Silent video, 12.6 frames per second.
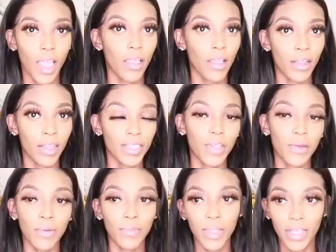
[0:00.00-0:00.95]
Alright, so I
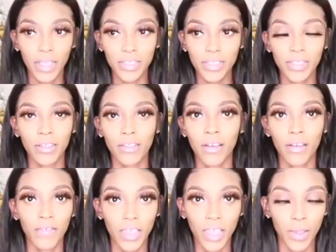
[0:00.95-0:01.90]
put my lashes on
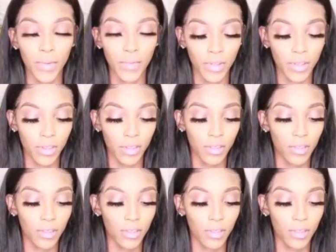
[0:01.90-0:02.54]
off camera.